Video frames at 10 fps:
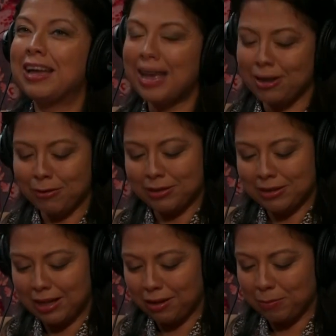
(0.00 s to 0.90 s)
I always
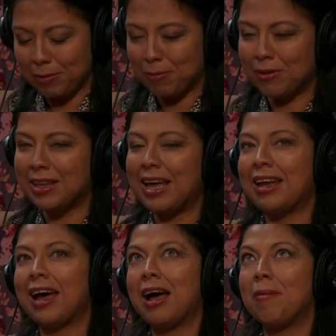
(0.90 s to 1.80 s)
tell people
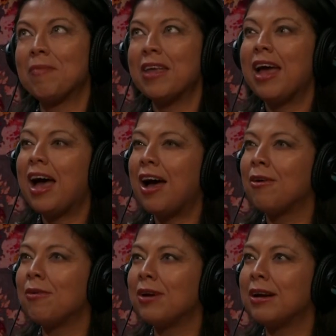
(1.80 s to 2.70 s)
that
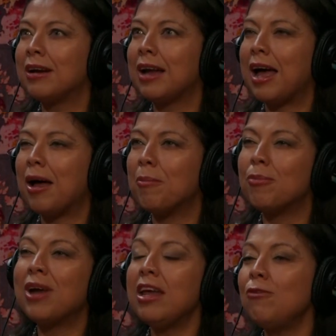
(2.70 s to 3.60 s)
our
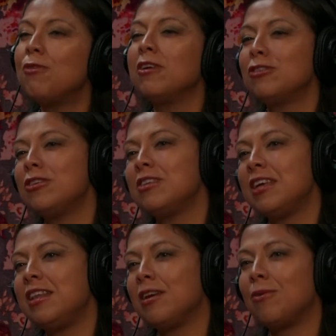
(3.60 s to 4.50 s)
brain functions
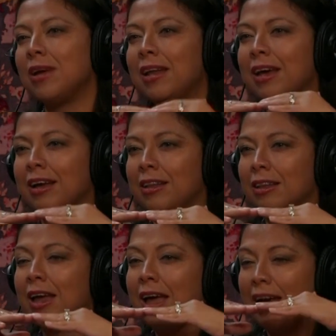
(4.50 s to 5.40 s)
in a way like
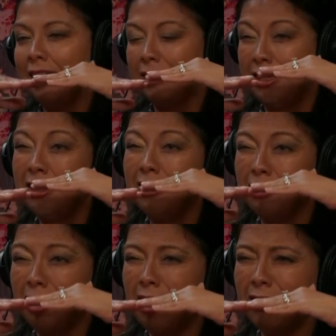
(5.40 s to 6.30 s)
a teeter
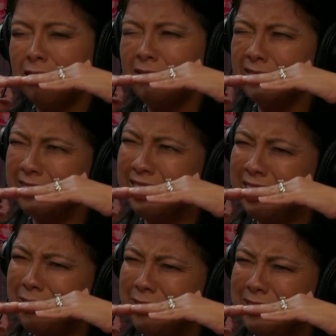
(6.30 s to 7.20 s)
totter. Is that
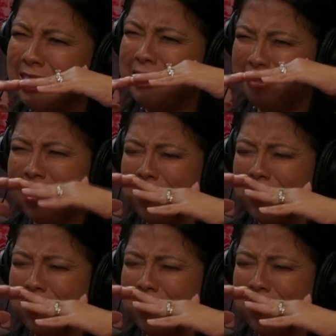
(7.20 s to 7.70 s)
how you say? Right?